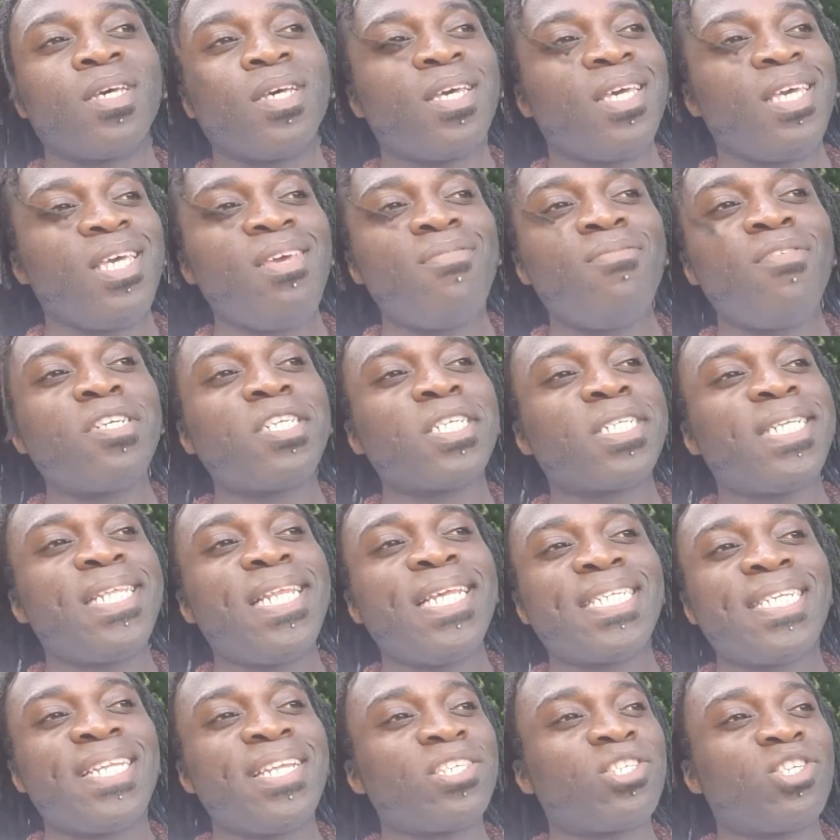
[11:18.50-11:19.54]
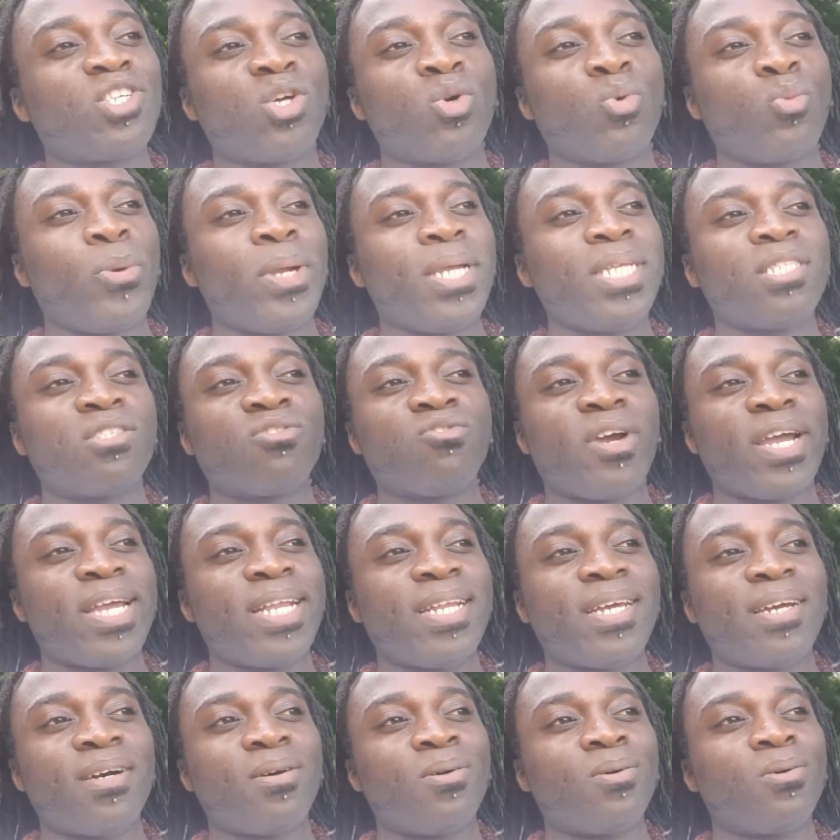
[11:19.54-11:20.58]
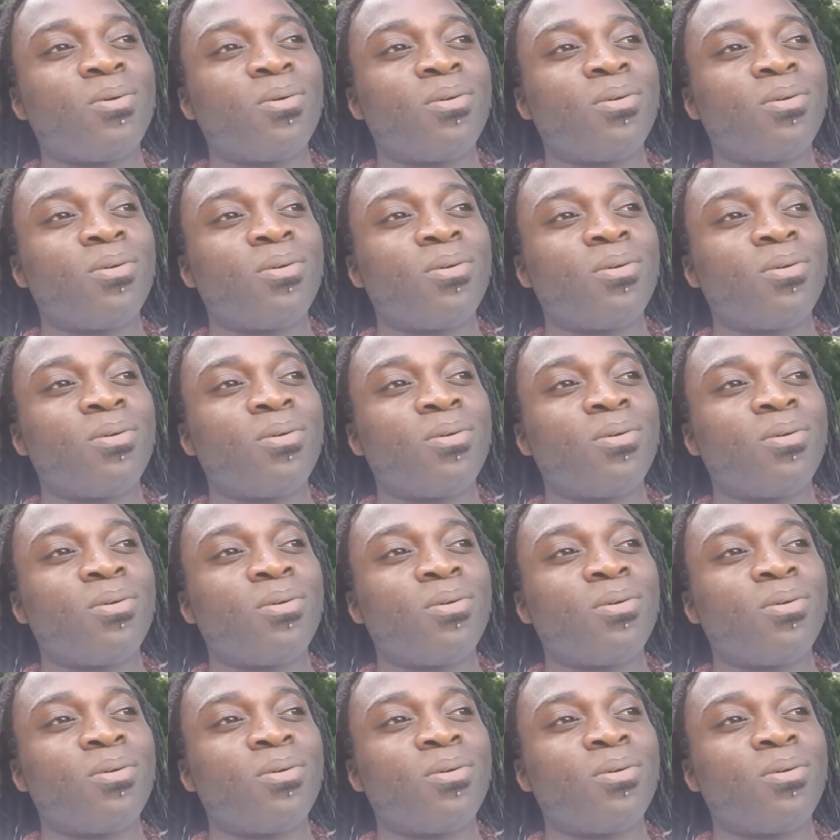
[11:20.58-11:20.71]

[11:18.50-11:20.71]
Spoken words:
Even just listening to the wind right now,